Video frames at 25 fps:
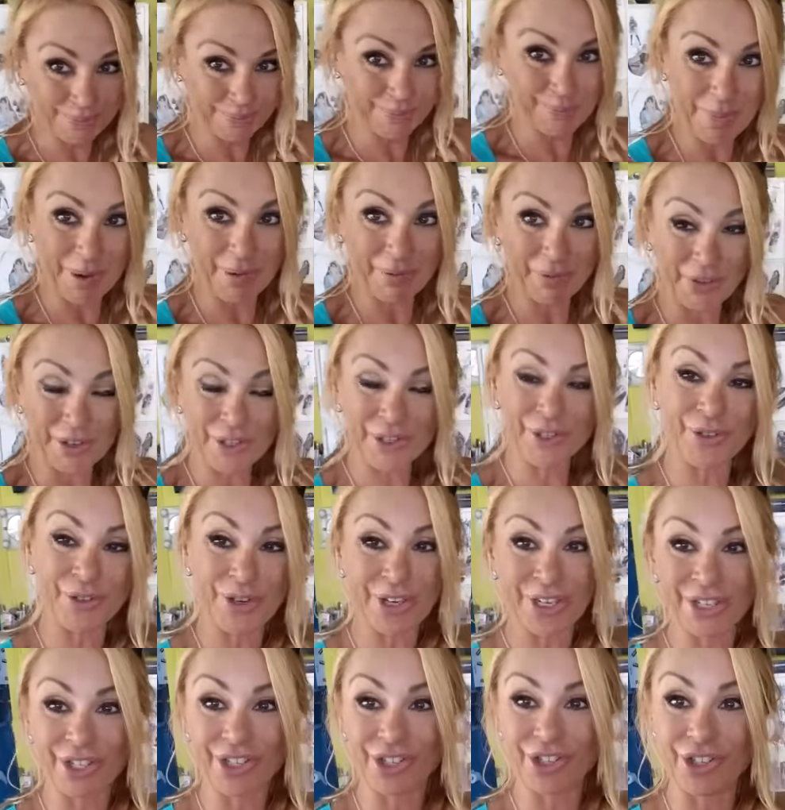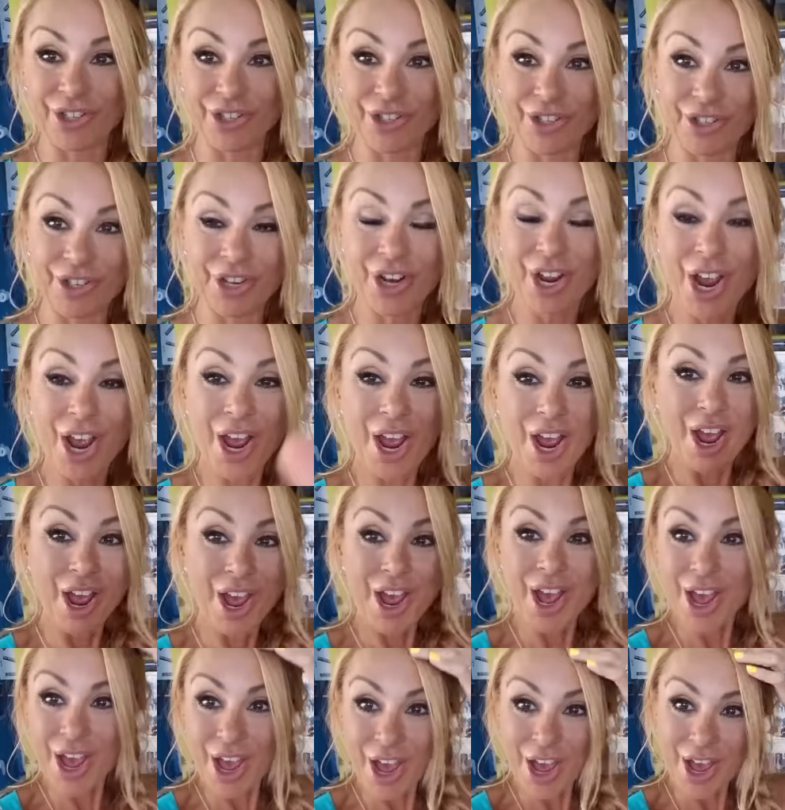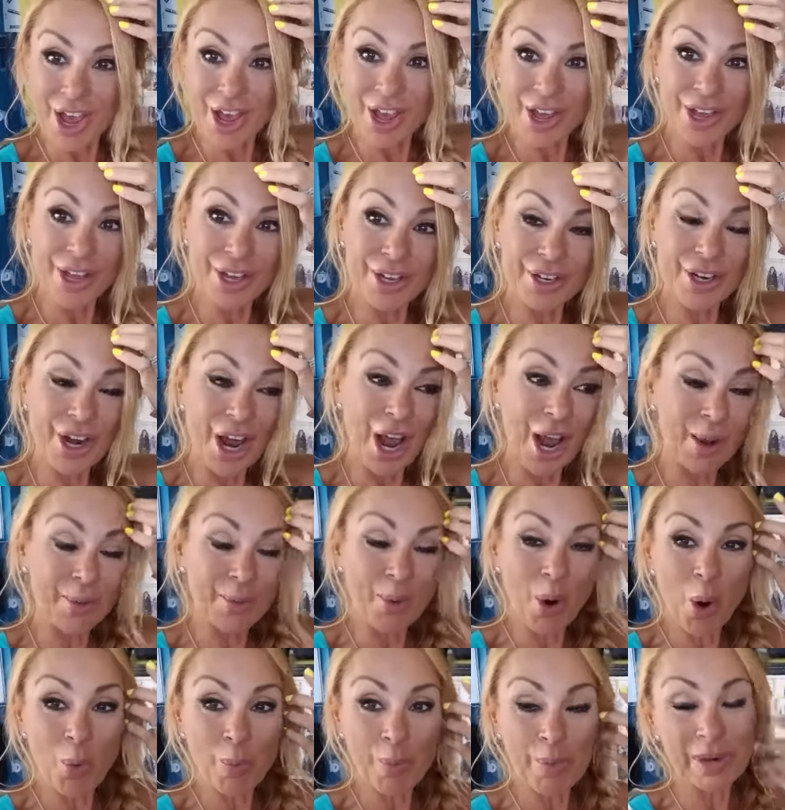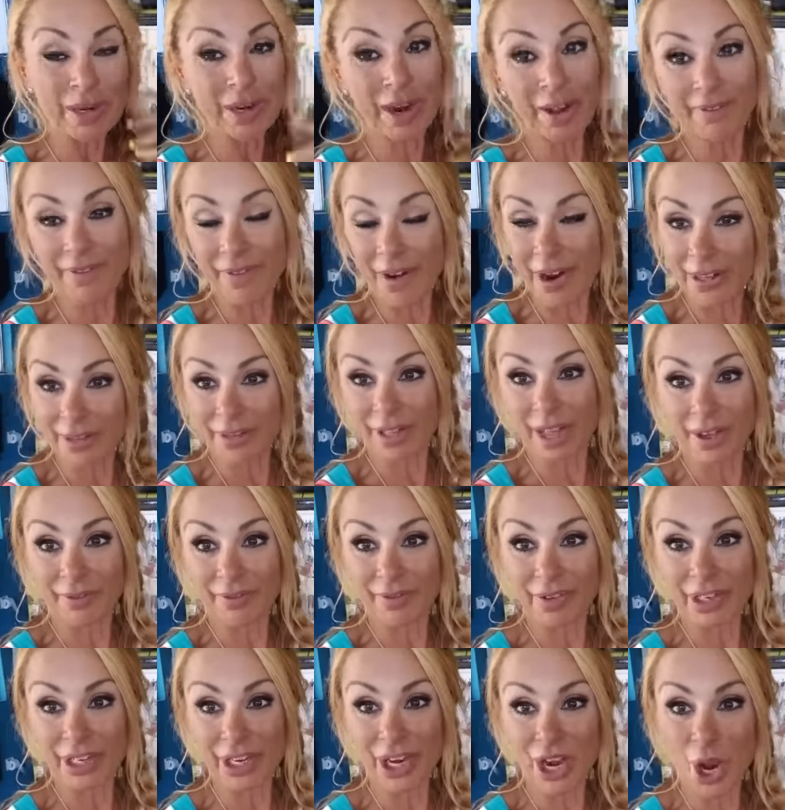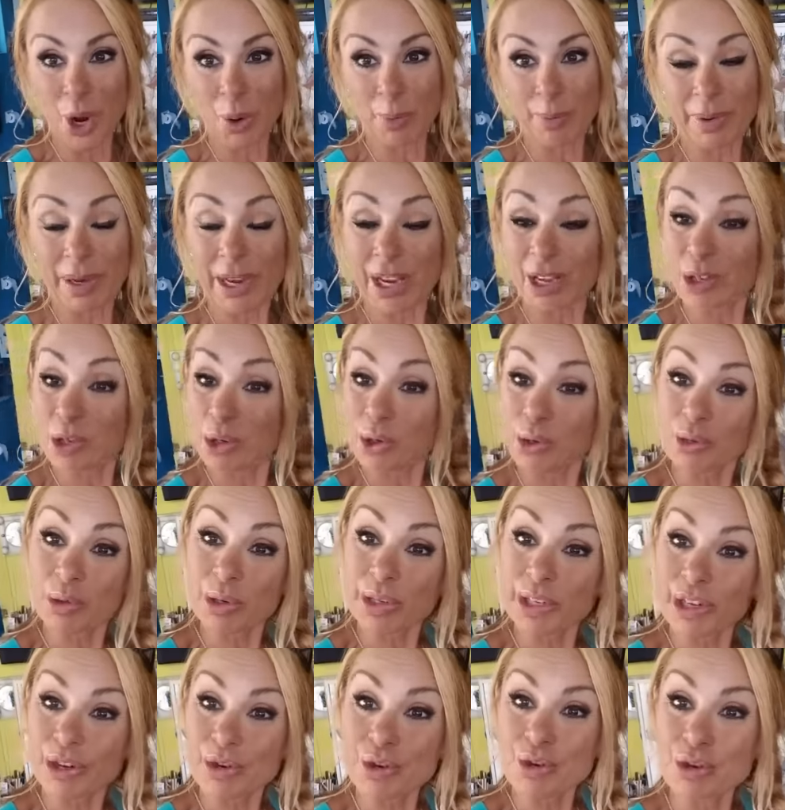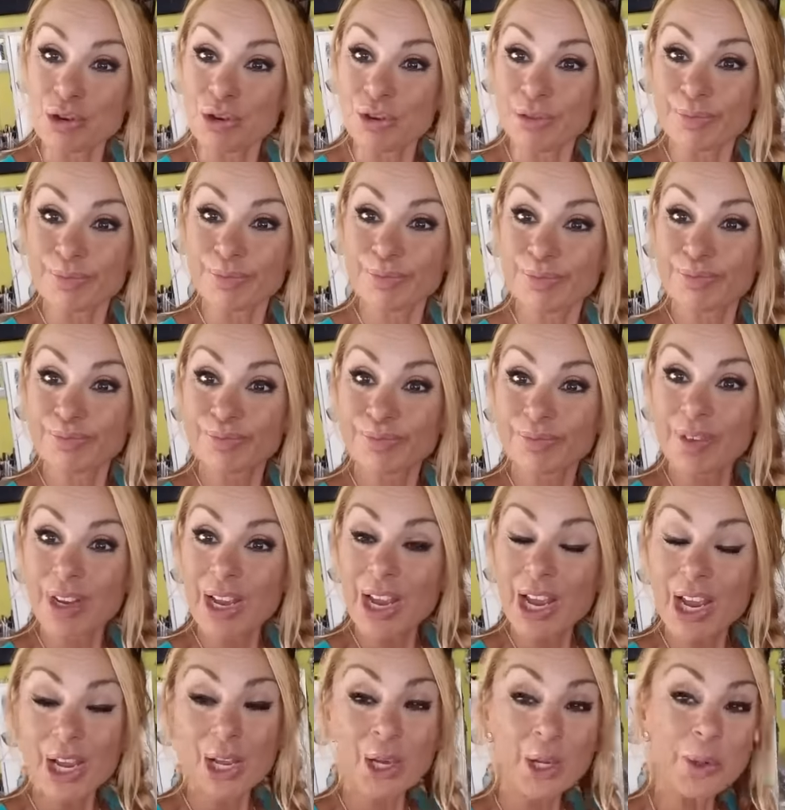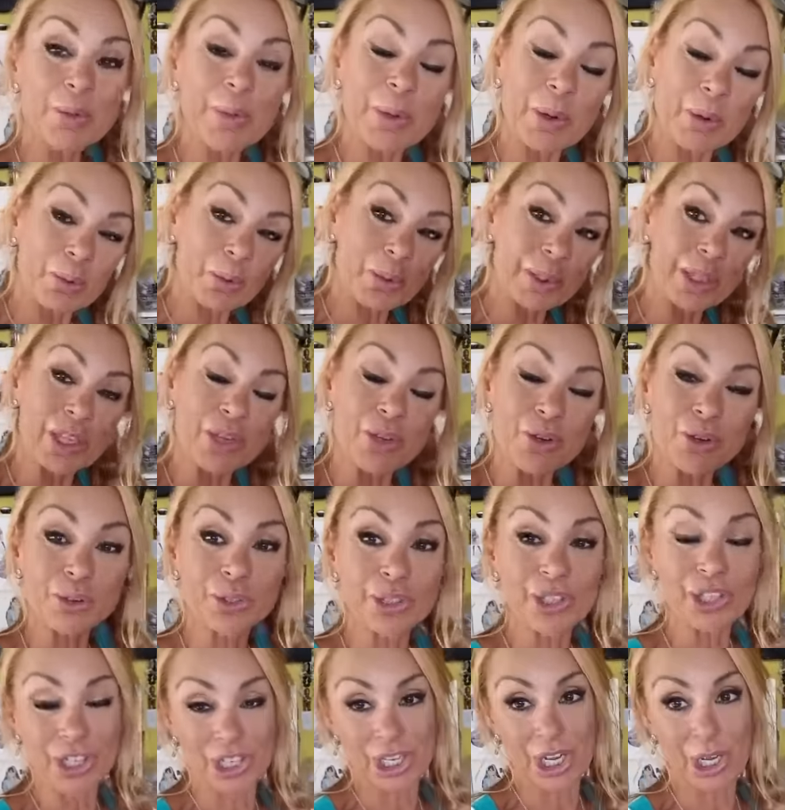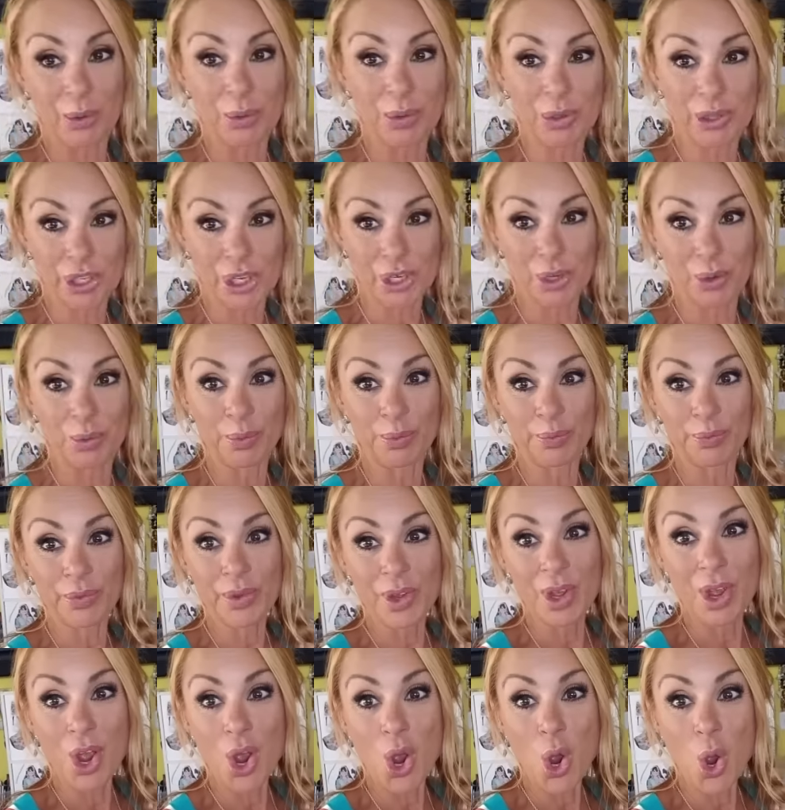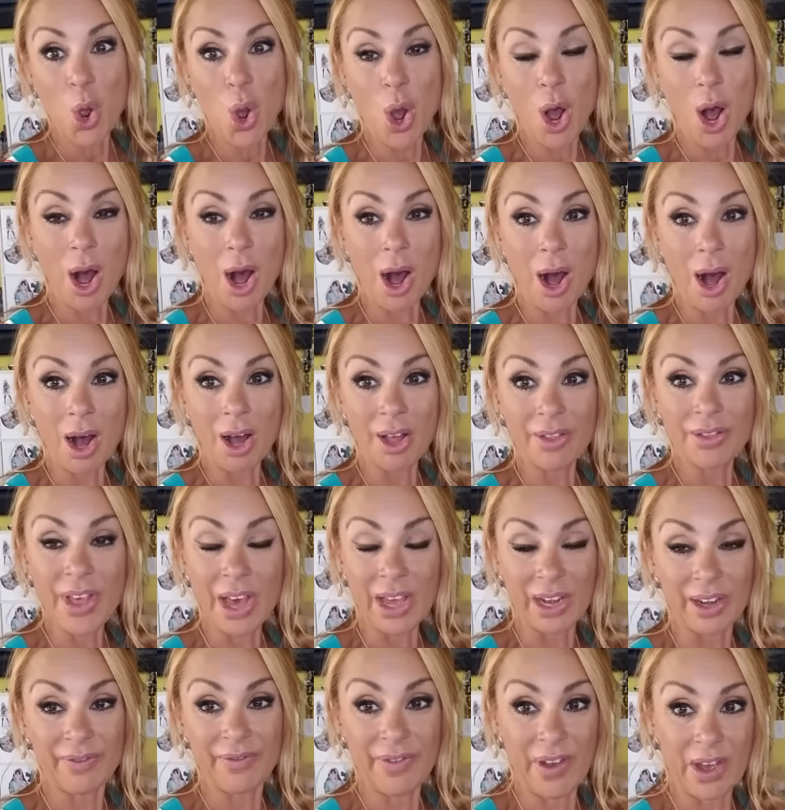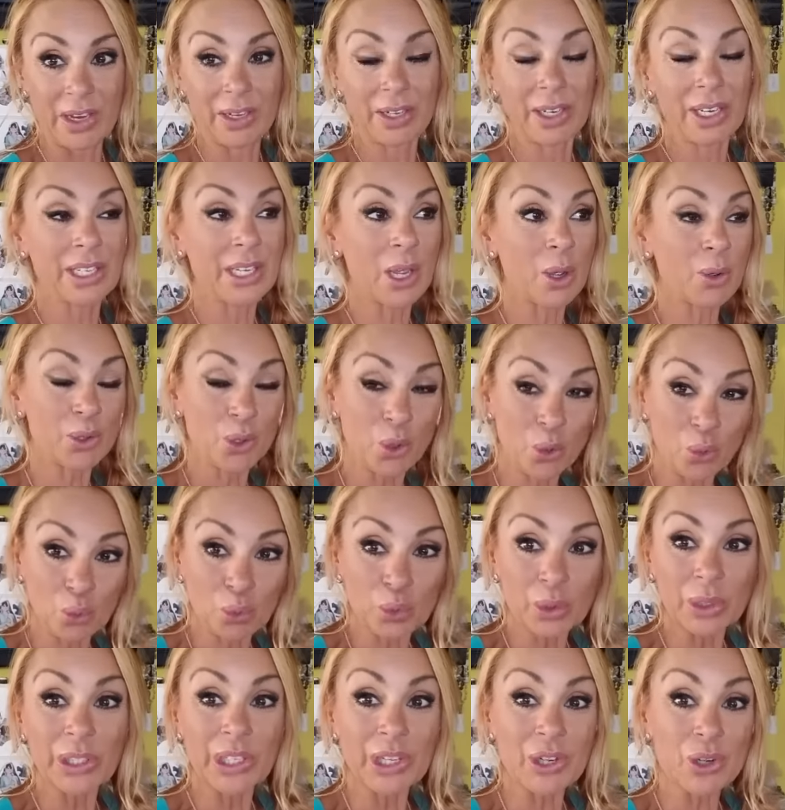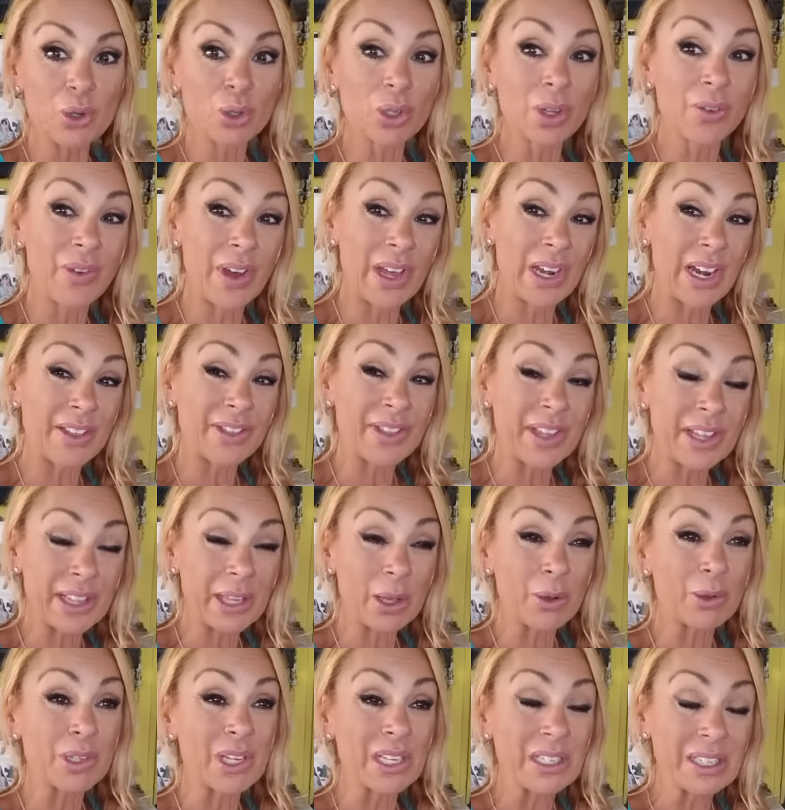my frustrations. And I'm hoping I find that video, because it was really cool. It would have been really cool to share with you that event, because that was a really cool event. I think that was the